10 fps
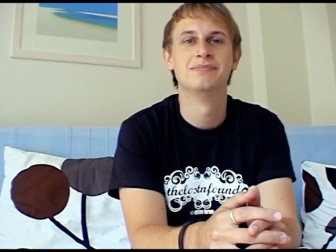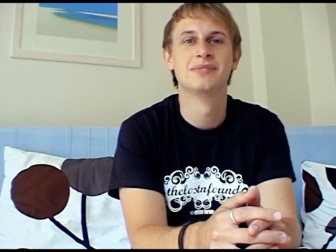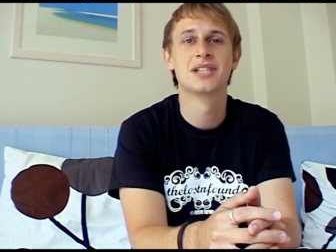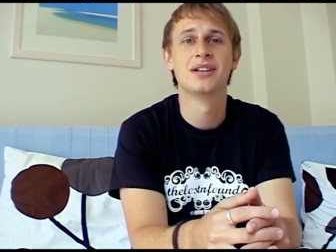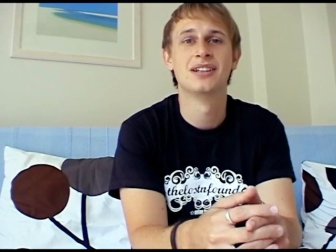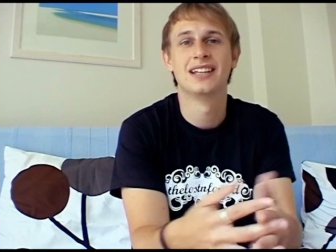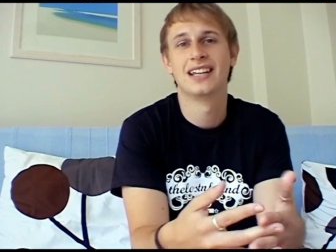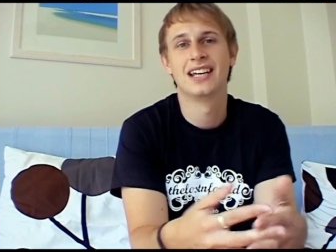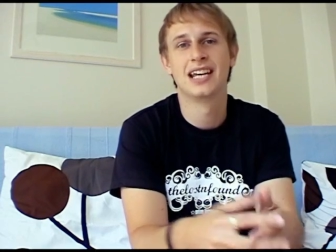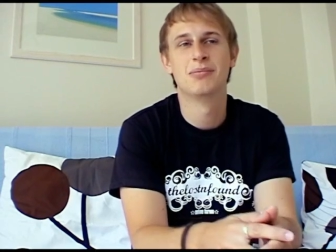So
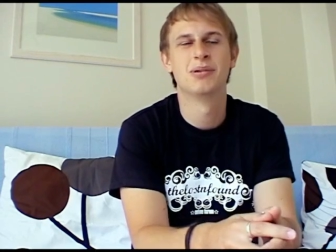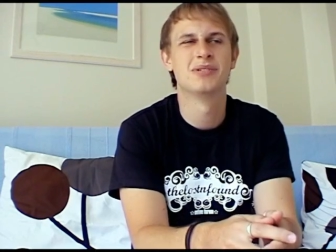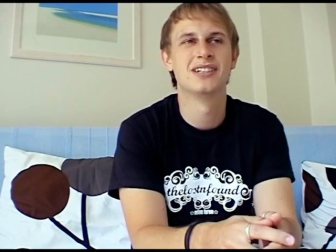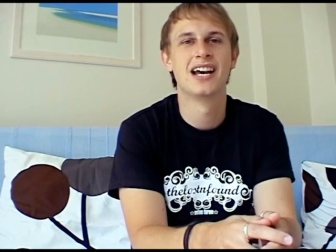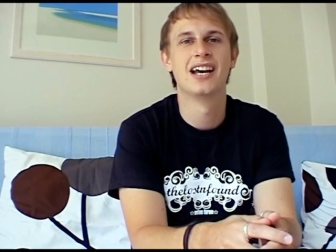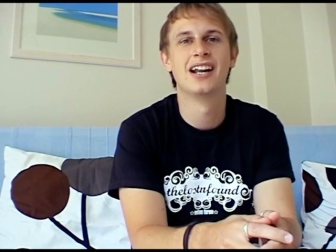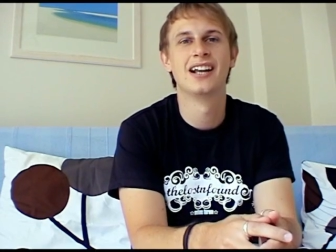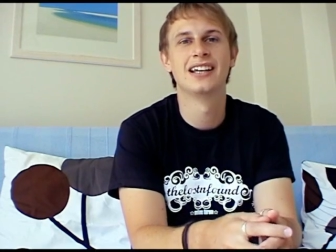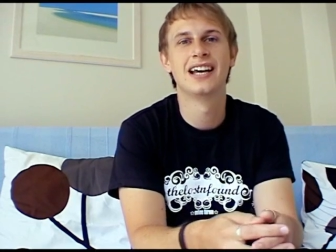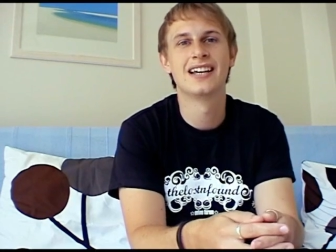they can keep up to date, and
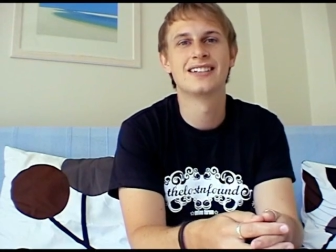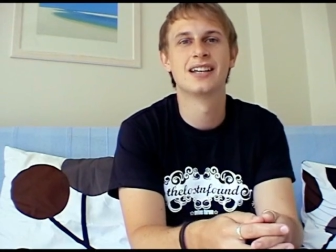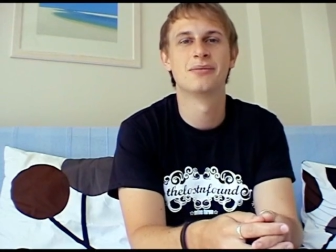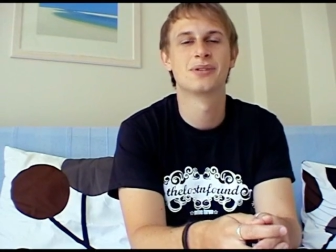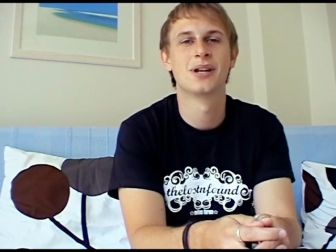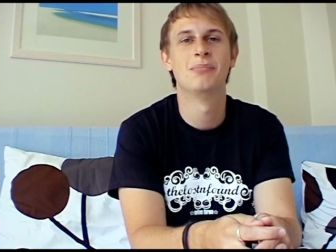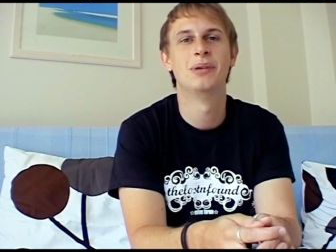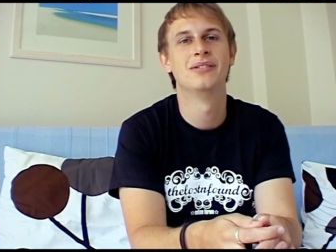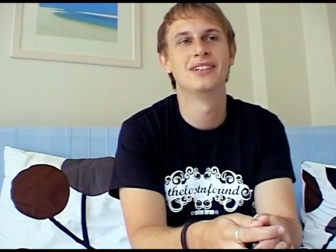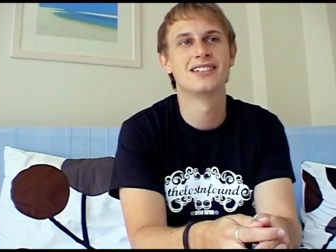I guess they'll
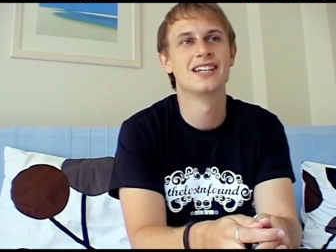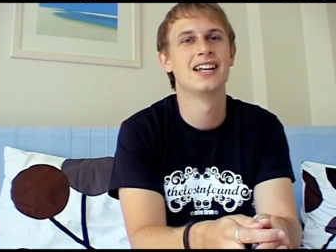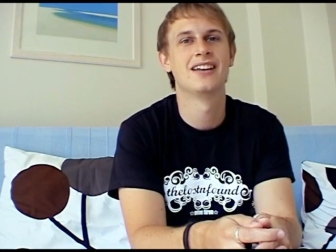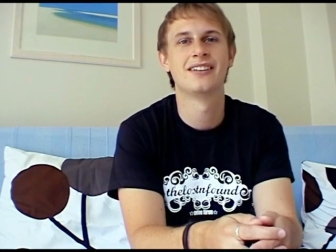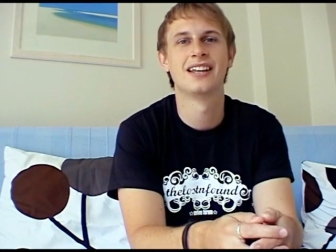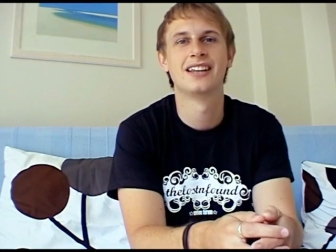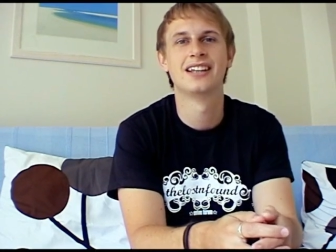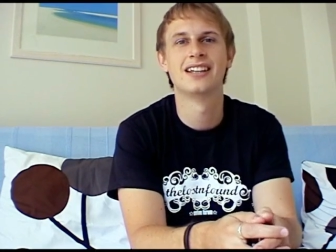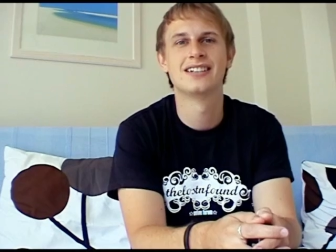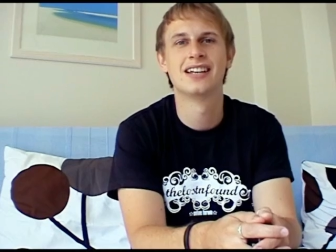build this in. I
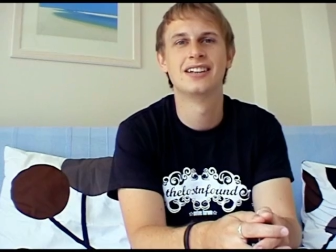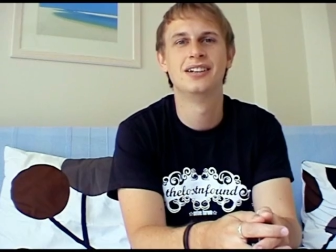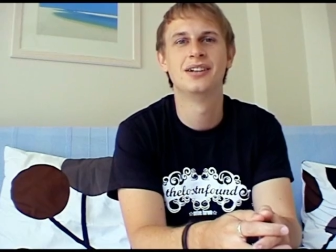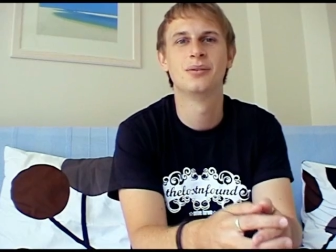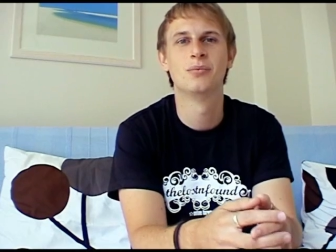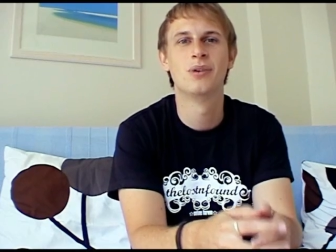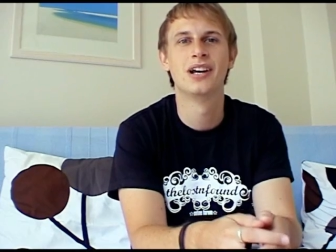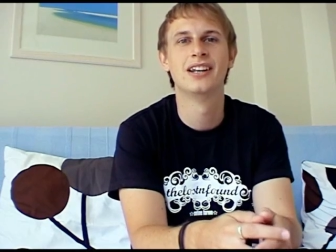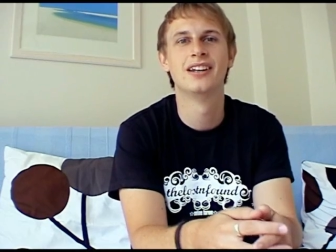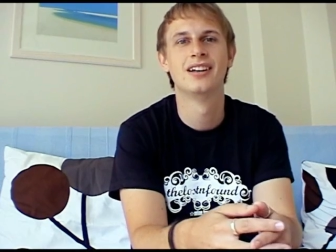think they said that you could
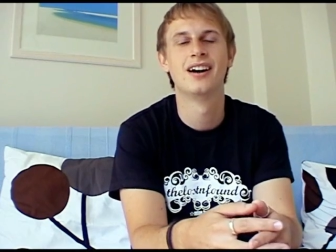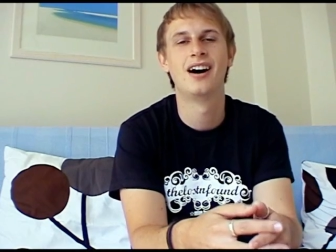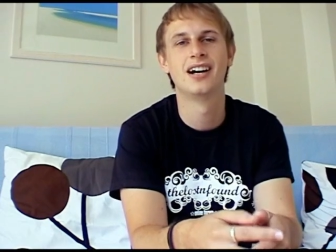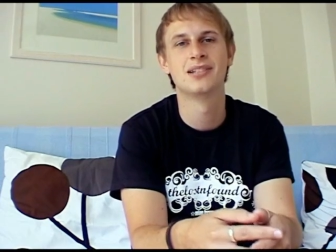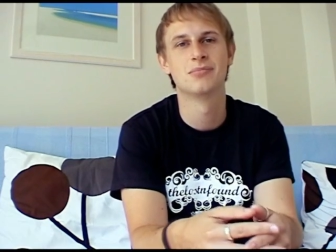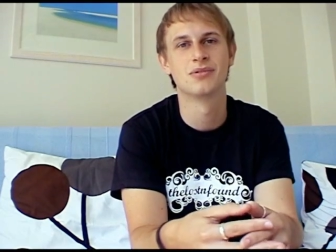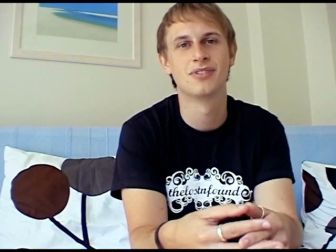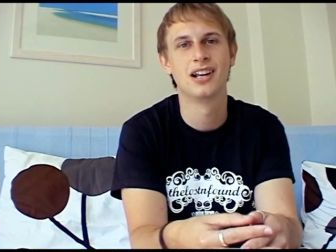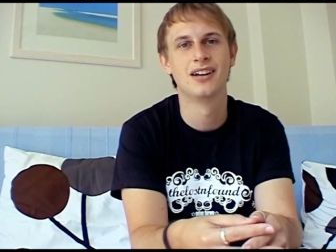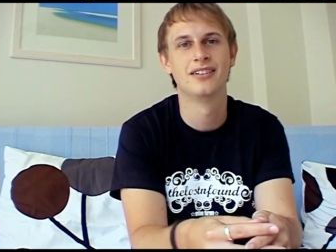win items of
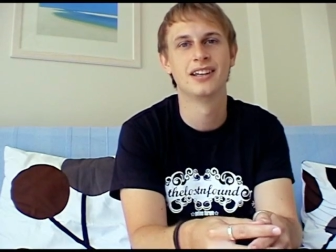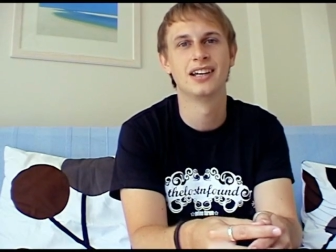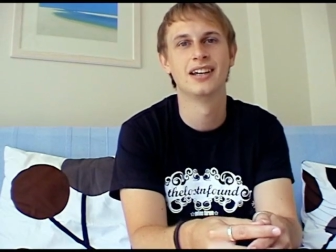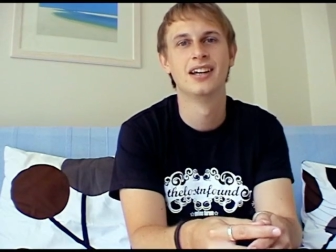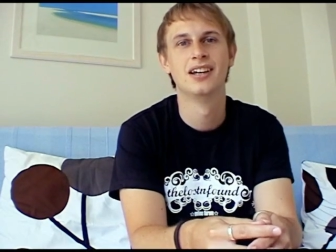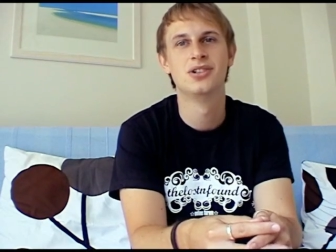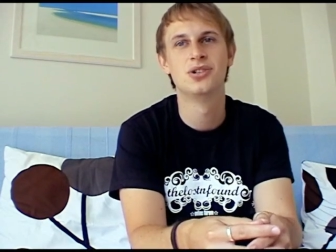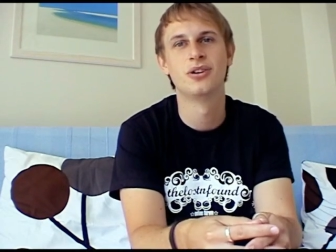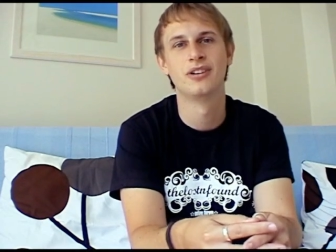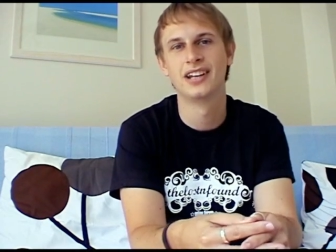clothing
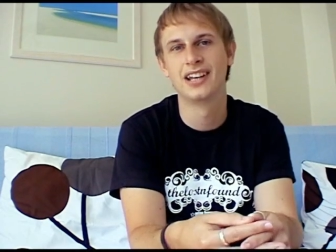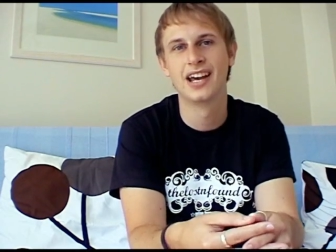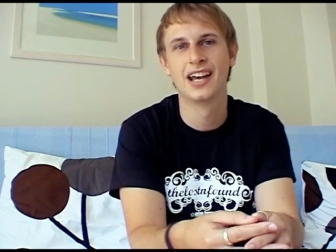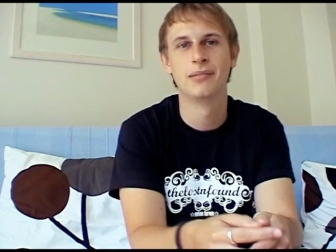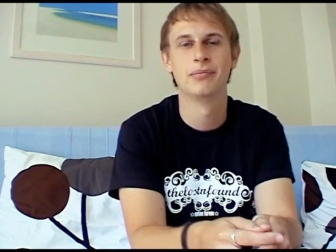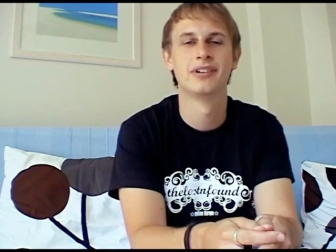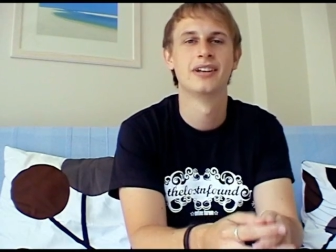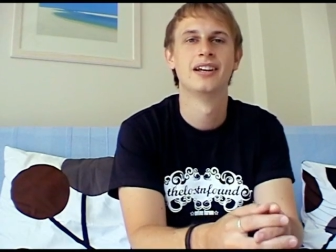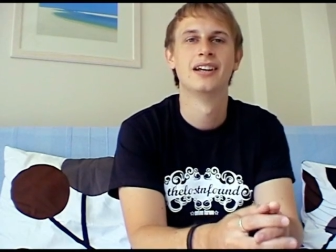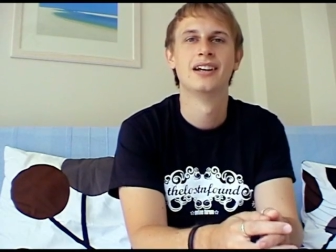during games.
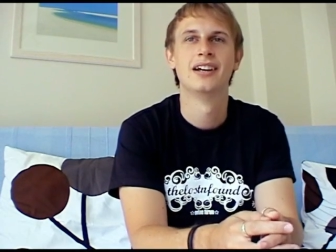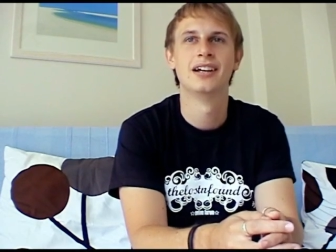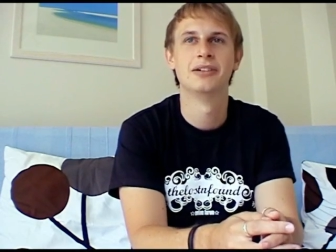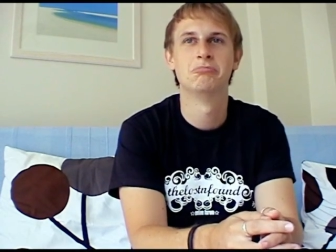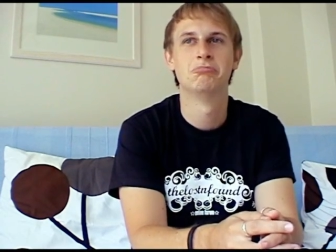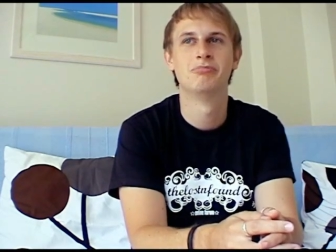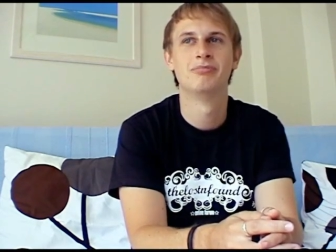I